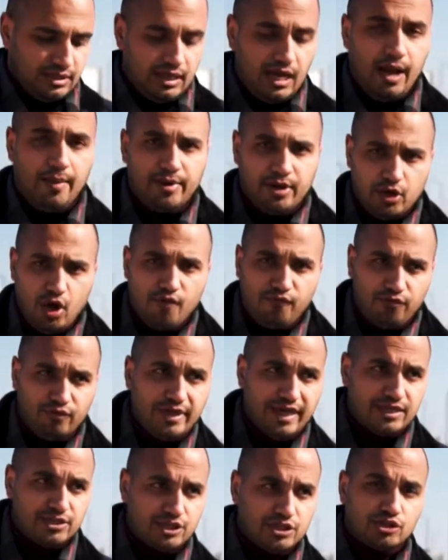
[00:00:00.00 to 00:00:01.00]
I'm gonna go through
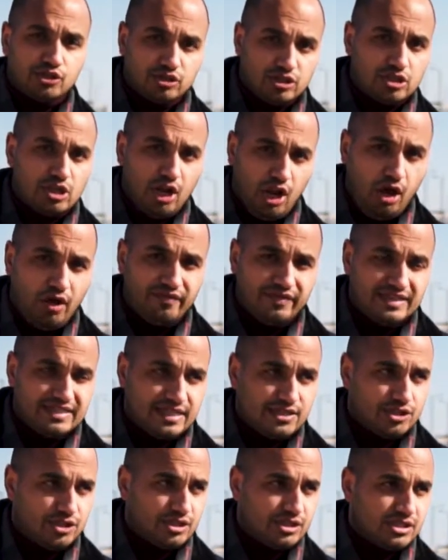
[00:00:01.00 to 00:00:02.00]
the engines because there's a lot of these
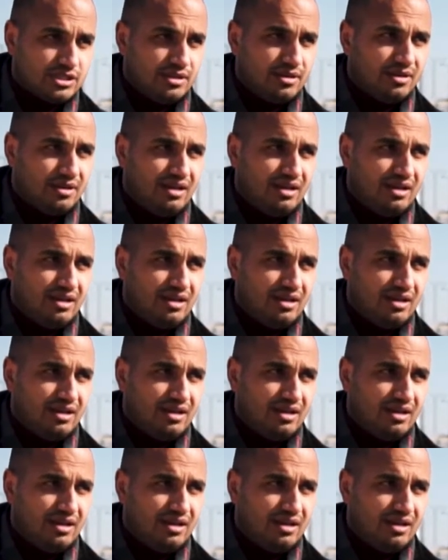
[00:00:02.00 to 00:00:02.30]
engines,